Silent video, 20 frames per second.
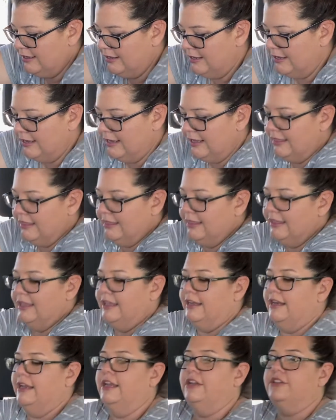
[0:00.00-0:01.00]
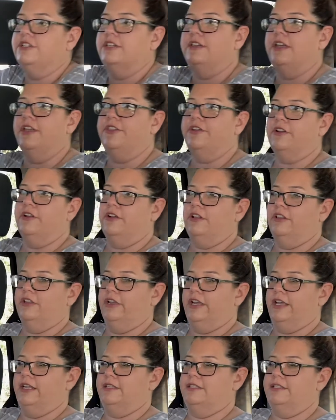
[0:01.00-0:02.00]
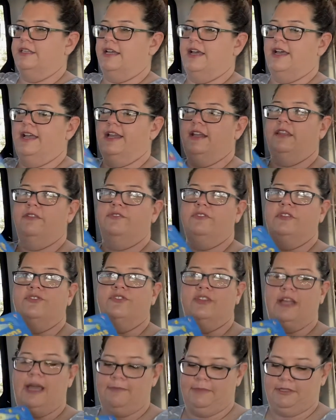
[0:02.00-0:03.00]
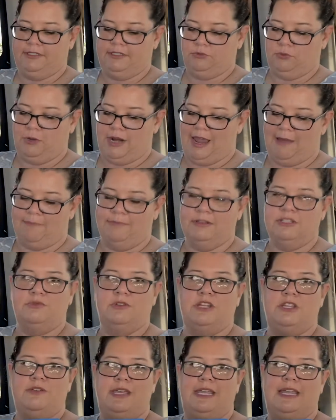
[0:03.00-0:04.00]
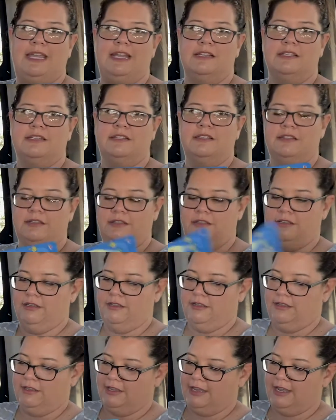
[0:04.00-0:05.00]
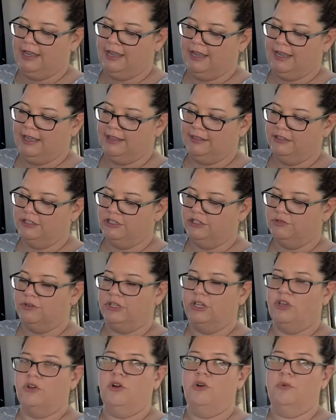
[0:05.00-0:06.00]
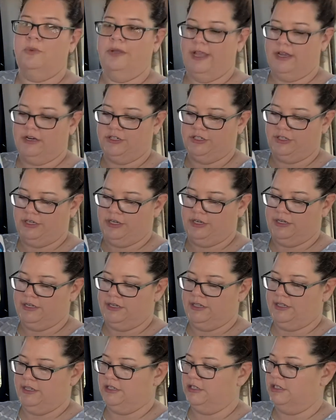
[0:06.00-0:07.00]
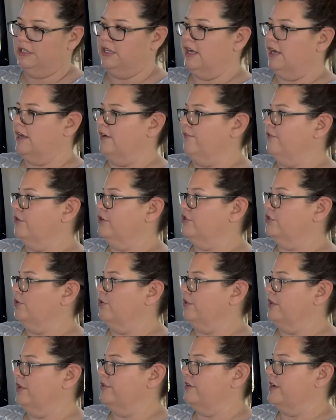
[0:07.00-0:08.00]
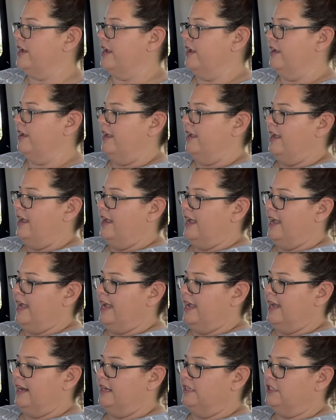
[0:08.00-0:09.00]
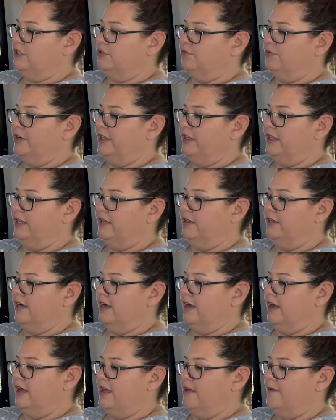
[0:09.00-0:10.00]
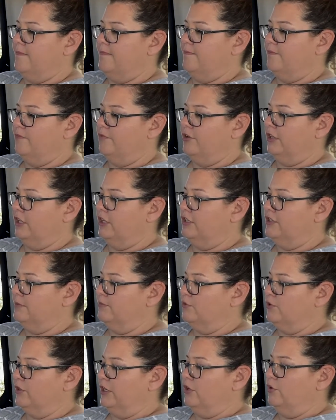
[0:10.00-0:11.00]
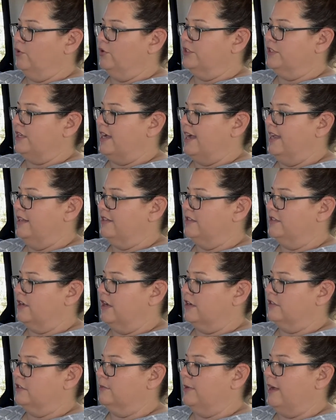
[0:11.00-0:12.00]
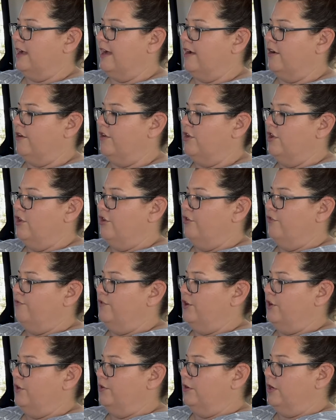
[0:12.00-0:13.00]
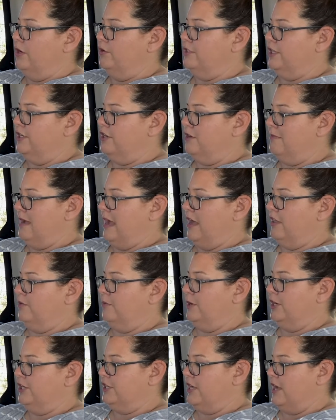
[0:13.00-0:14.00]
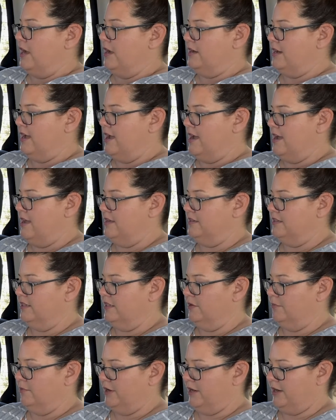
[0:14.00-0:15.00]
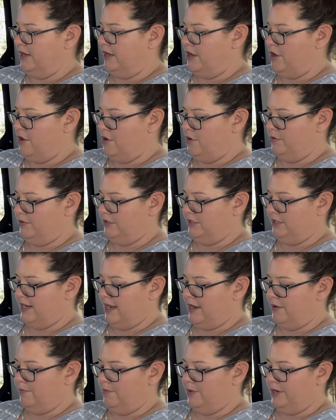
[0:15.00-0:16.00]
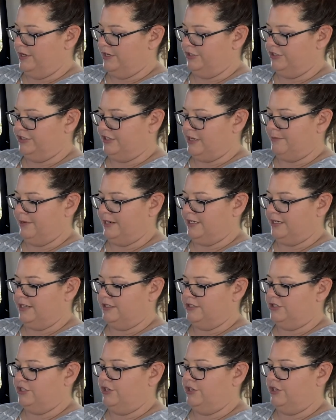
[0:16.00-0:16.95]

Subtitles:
And then here's another look inside Lift-A-Flat. This is what happens when you eat. And this is really cool. We actually did this for school the other day. And it's really some really cool science. Talks about how food goes in your mouth and what your tongue does, and then where it goes, and what your stomach does to the